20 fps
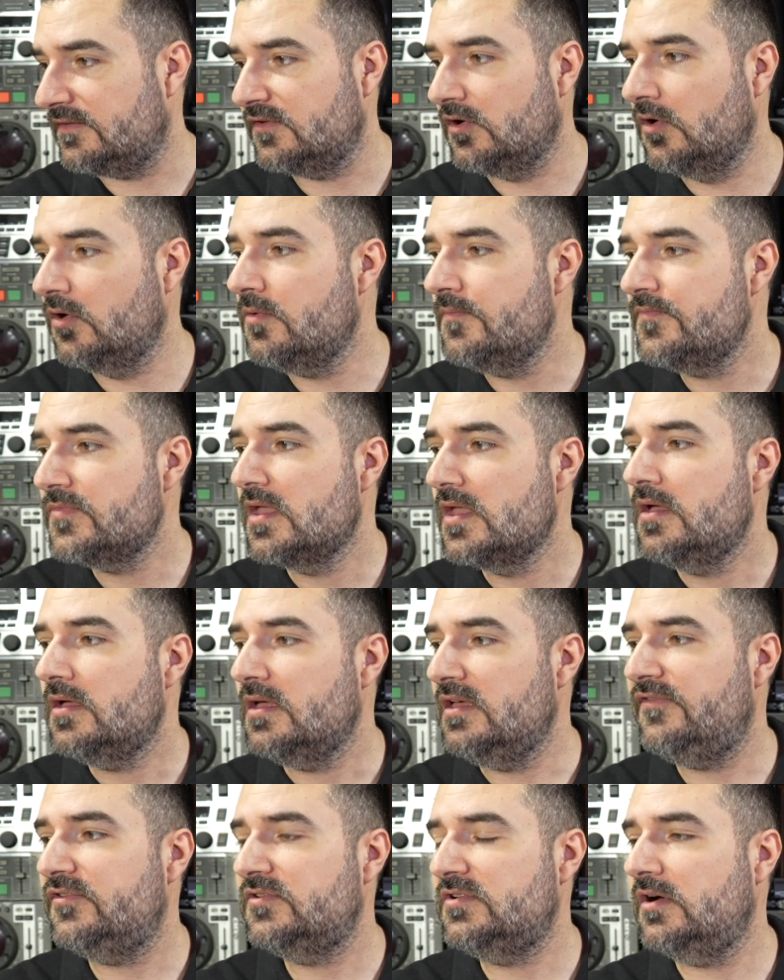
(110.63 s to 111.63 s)
So
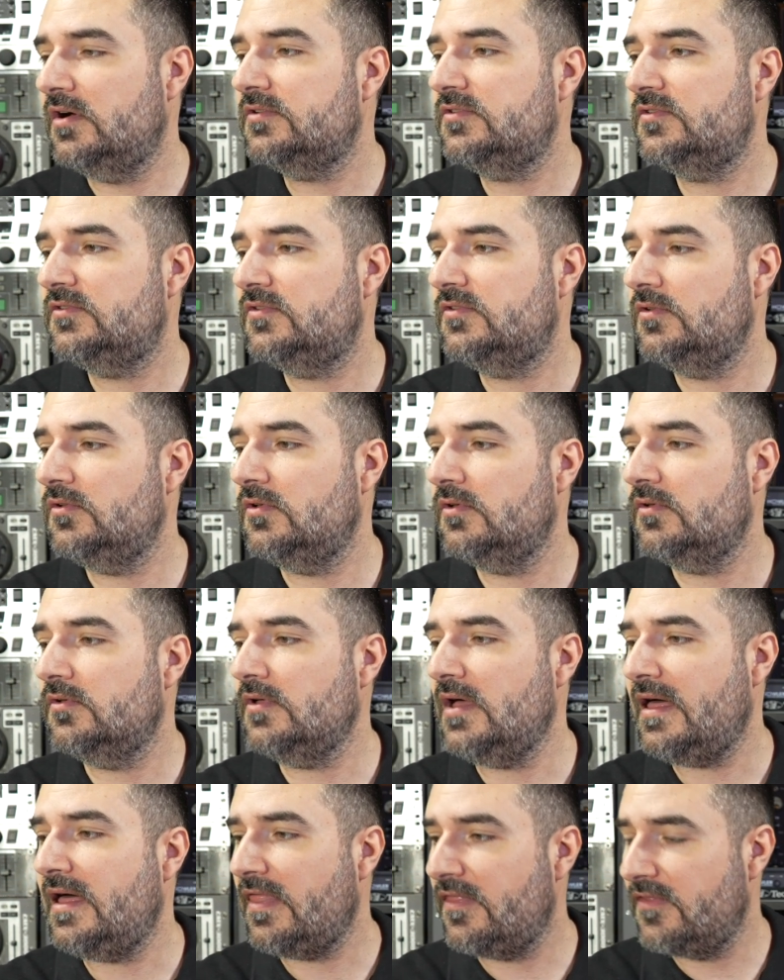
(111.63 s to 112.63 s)
if you don't
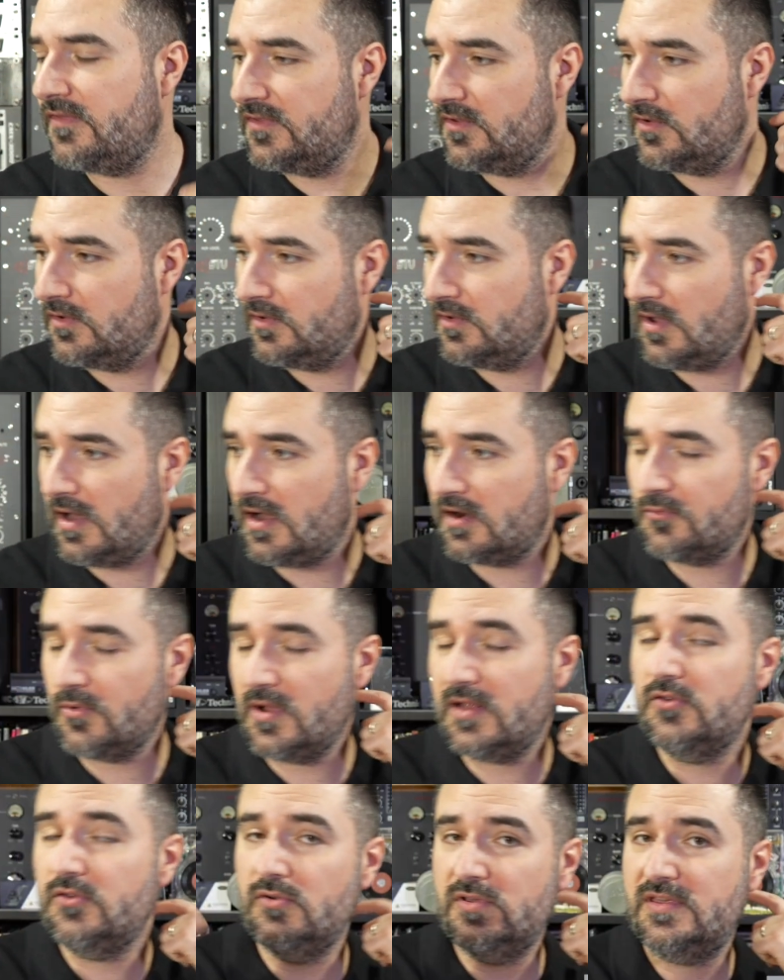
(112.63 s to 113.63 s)
have the
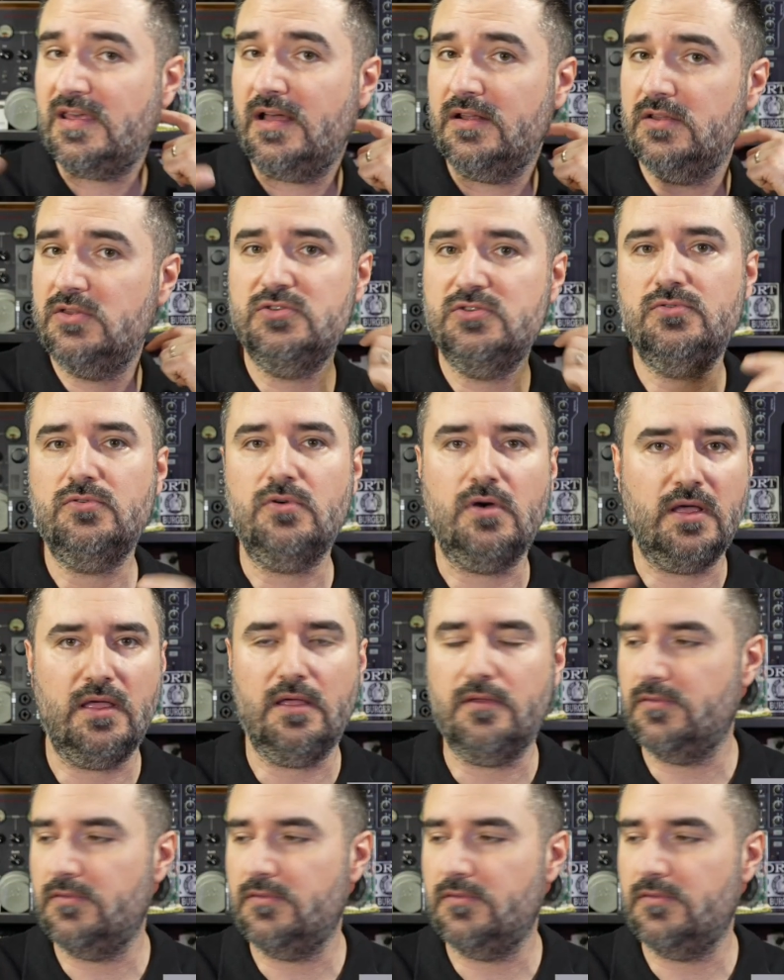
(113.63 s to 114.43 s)
hardware, you can do